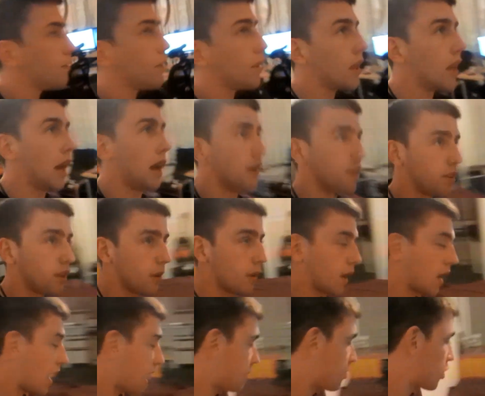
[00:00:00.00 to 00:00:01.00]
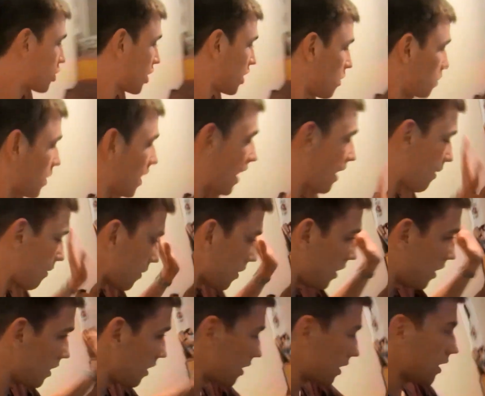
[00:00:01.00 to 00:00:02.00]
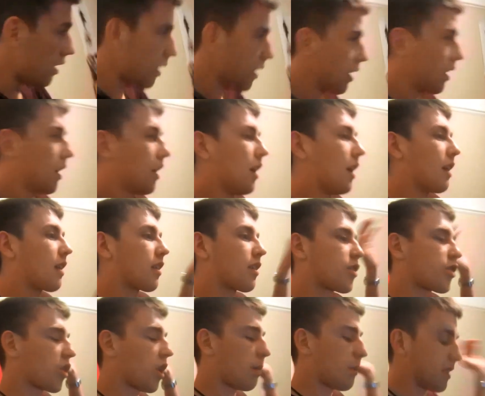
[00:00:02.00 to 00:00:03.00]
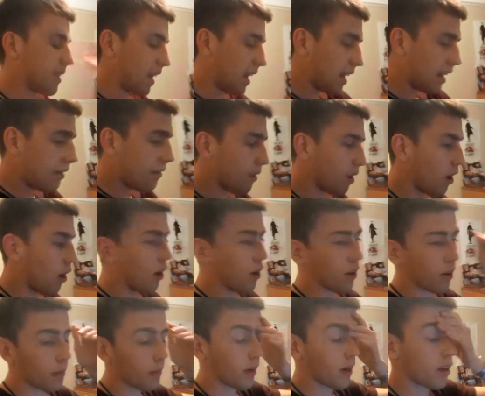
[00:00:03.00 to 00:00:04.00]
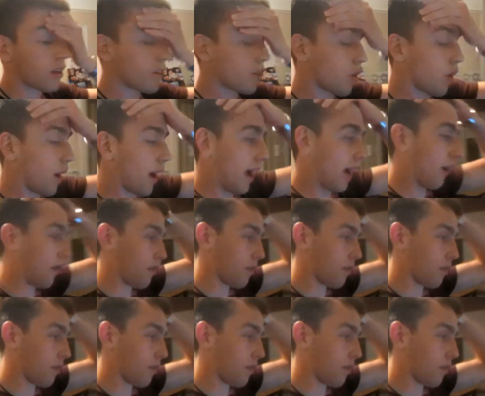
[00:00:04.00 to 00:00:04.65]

Yeah, so I'm going to have a chill down. I'm going to sort out my daily vlog. I'm going to sort out.